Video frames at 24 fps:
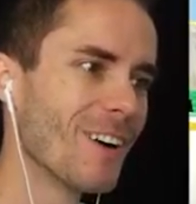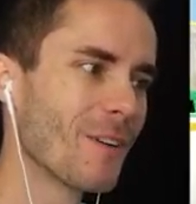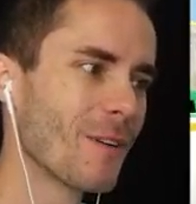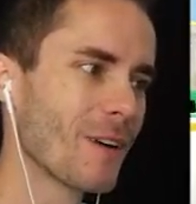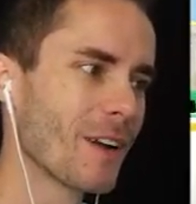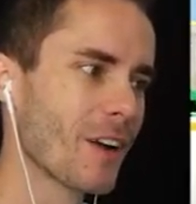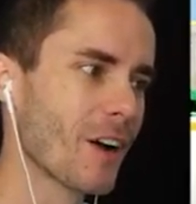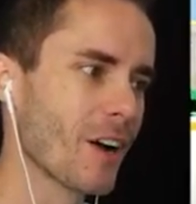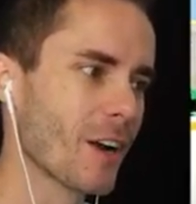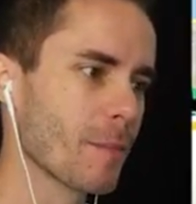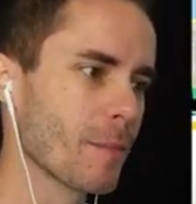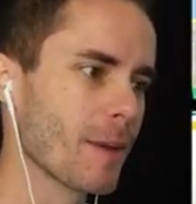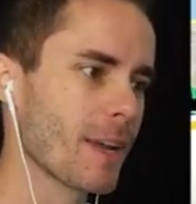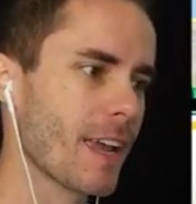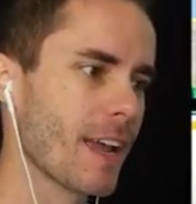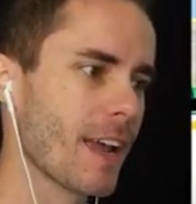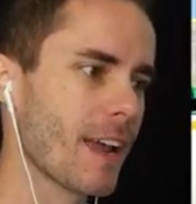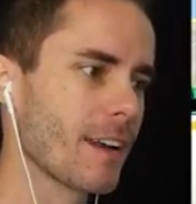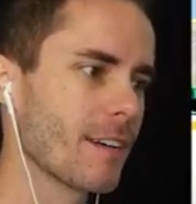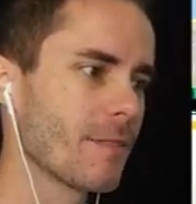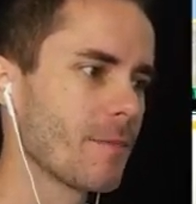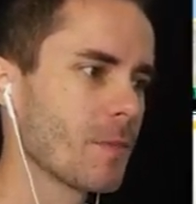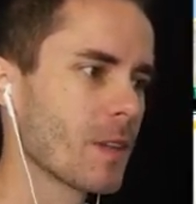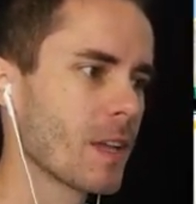We got him
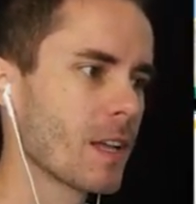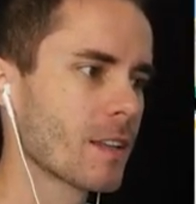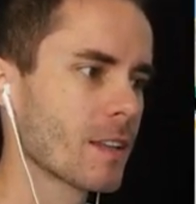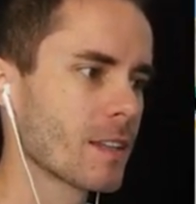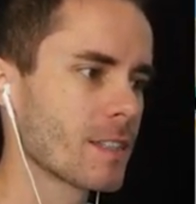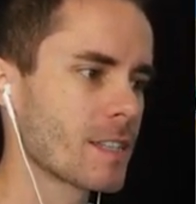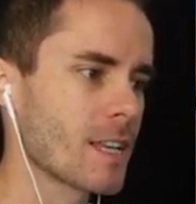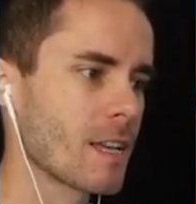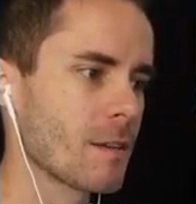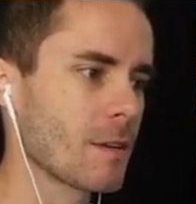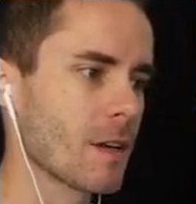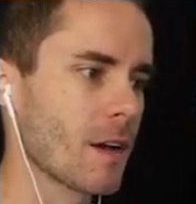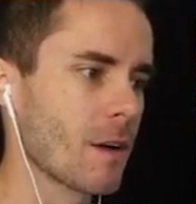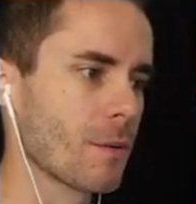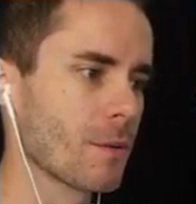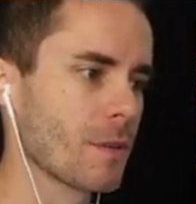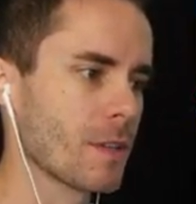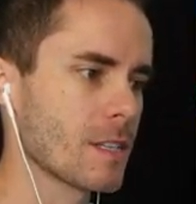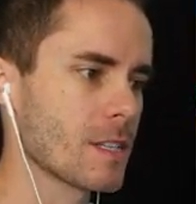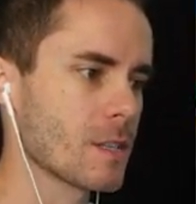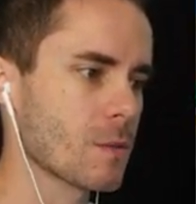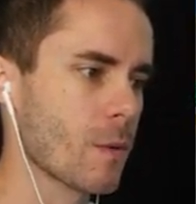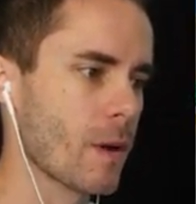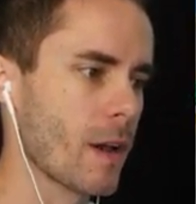again. Let's keep
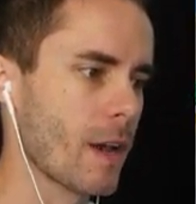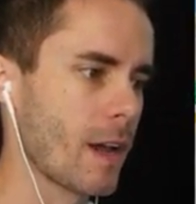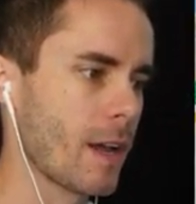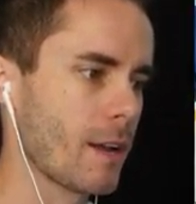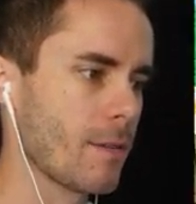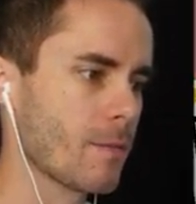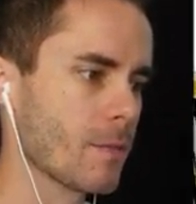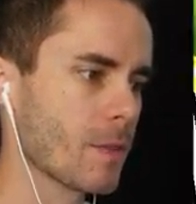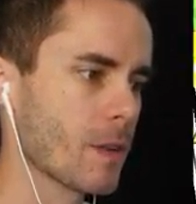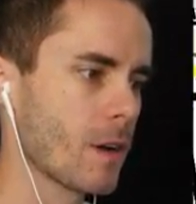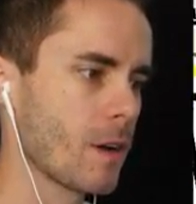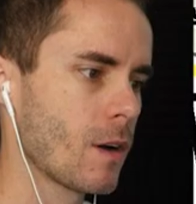going this way.